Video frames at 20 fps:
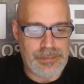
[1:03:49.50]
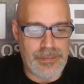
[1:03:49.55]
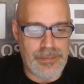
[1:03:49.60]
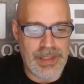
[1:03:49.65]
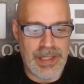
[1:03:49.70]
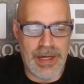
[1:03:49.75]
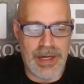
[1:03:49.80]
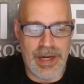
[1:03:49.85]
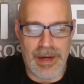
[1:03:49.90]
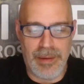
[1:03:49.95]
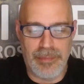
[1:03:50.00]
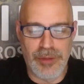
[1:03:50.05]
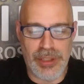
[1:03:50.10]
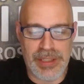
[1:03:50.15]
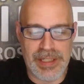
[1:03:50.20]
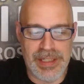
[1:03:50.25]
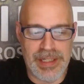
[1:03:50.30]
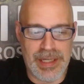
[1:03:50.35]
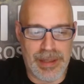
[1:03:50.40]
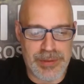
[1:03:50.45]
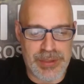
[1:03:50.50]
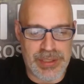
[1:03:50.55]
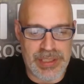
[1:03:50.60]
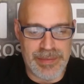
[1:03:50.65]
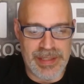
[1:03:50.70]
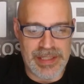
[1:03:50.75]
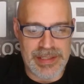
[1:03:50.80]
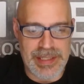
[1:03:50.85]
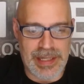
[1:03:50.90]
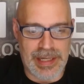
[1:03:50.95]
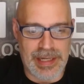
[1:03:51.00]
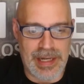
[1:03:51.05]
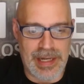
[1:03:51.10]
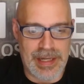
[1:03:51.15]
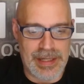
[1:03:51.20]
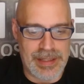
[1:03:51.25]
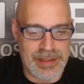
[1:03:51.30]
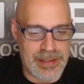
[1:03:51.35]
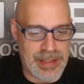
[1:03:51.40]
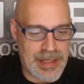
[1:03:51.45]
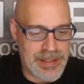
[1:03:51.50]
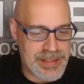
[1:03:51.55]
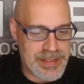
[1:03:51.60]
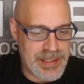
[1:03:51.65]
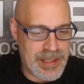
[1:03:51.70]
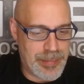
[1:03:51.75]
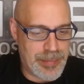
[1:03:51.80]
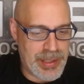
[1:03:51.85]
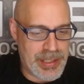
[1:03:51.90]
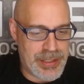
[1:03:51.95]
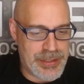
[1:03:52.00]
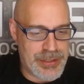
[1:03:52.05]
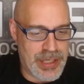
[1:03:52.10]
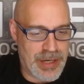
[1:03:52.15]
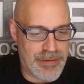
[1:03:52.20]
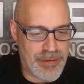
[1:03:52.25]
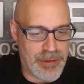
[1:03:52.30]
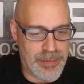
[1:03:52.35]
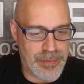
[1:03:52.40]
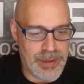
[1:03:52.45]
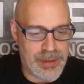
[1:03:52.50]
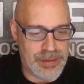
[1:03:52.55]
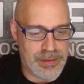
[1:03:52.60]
Here, I'm looking it up, so give me a second. I see a picture of him.